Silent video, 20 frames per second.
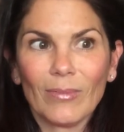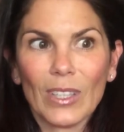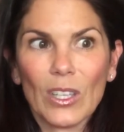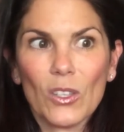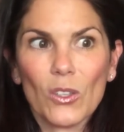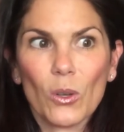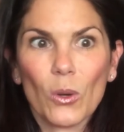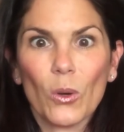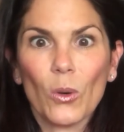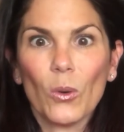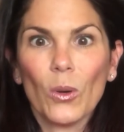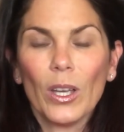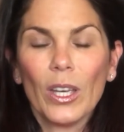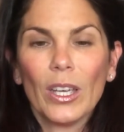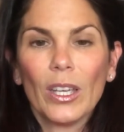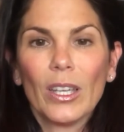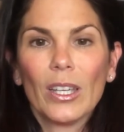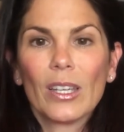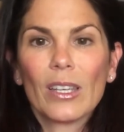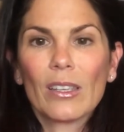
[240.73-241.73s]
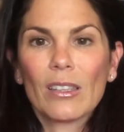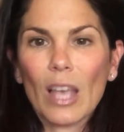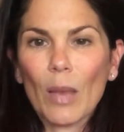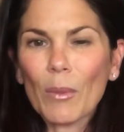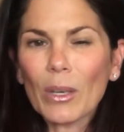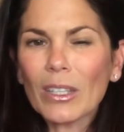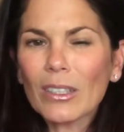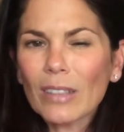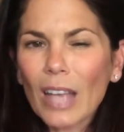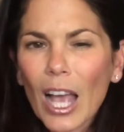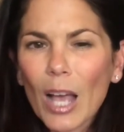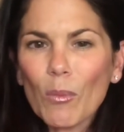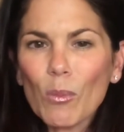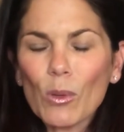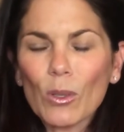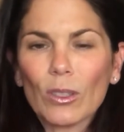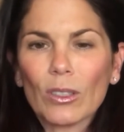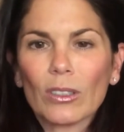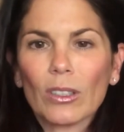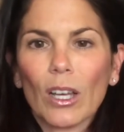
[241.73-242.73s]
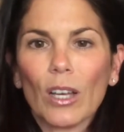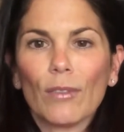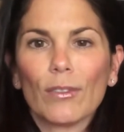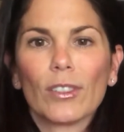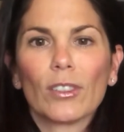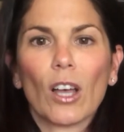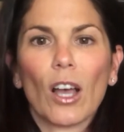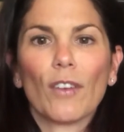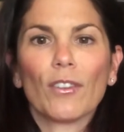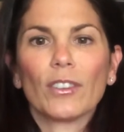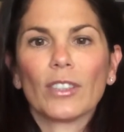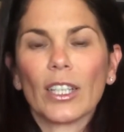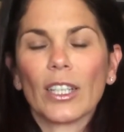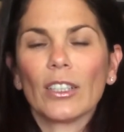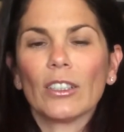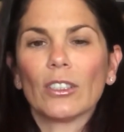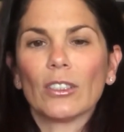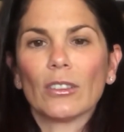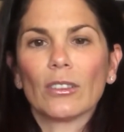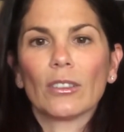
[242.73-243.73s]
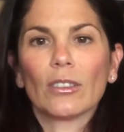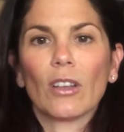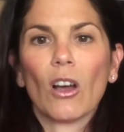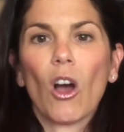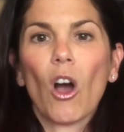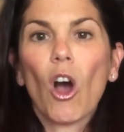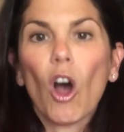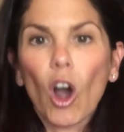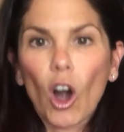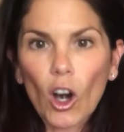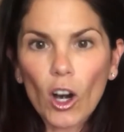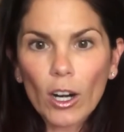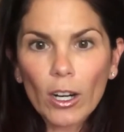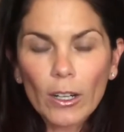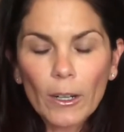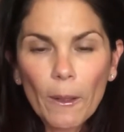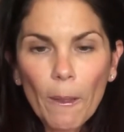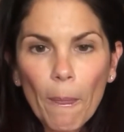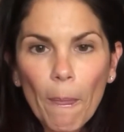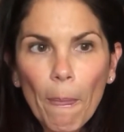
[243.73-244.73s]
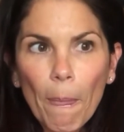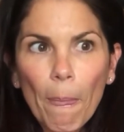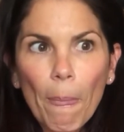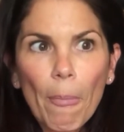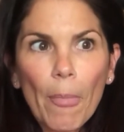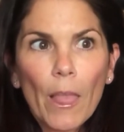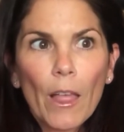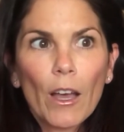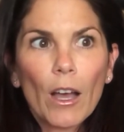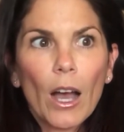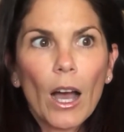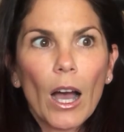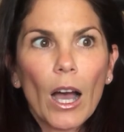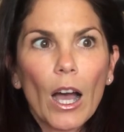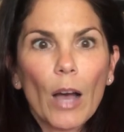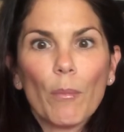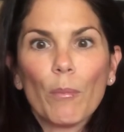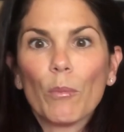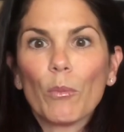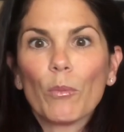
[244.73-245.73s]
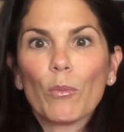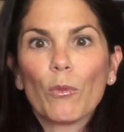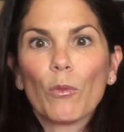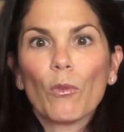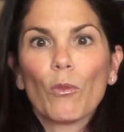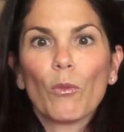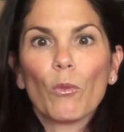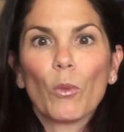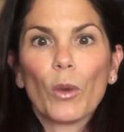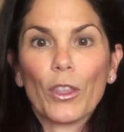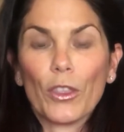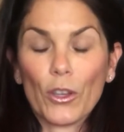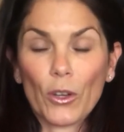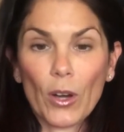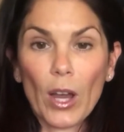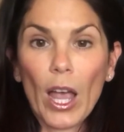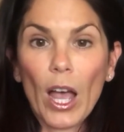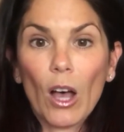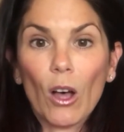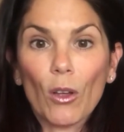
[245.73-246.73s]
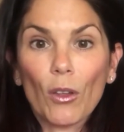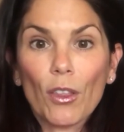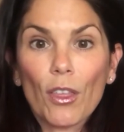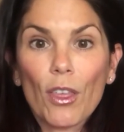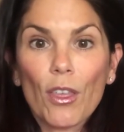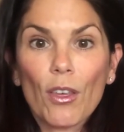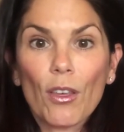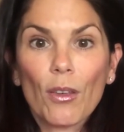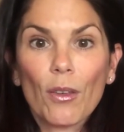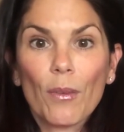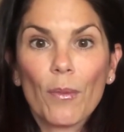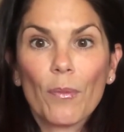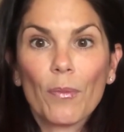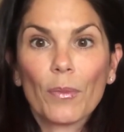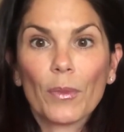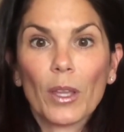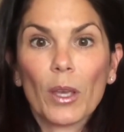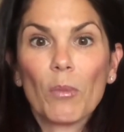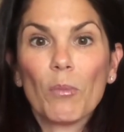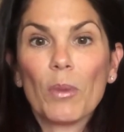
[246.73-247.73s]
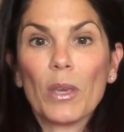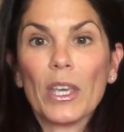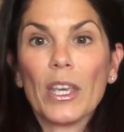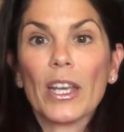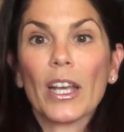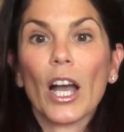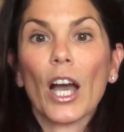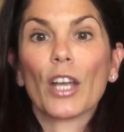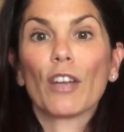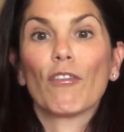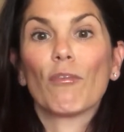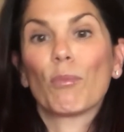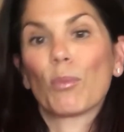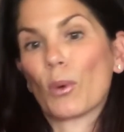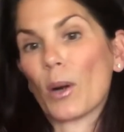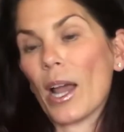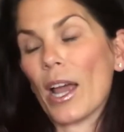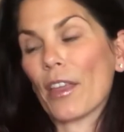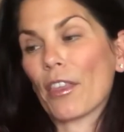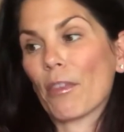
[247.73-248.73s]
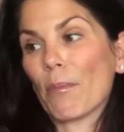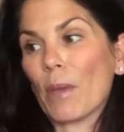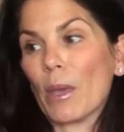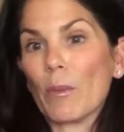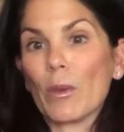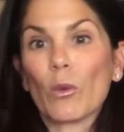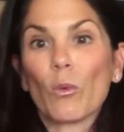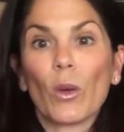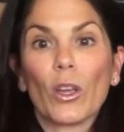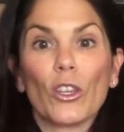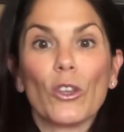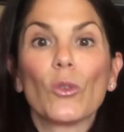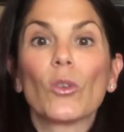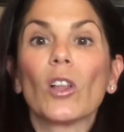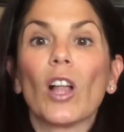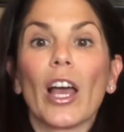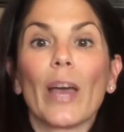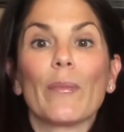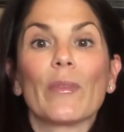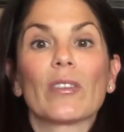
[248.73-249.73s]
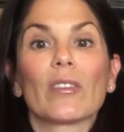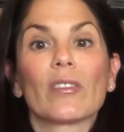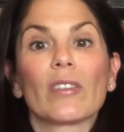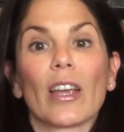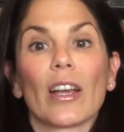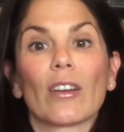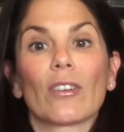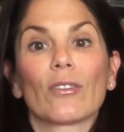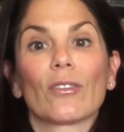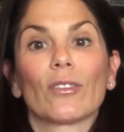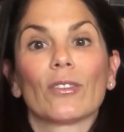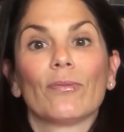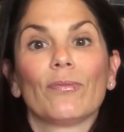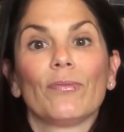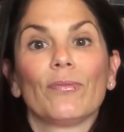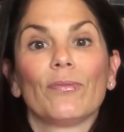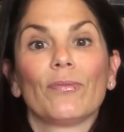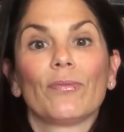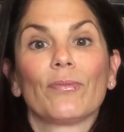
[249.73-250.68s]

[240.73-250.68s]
So some examples of soft signals are with your health, being out of breath, maybe when you climb the stairs,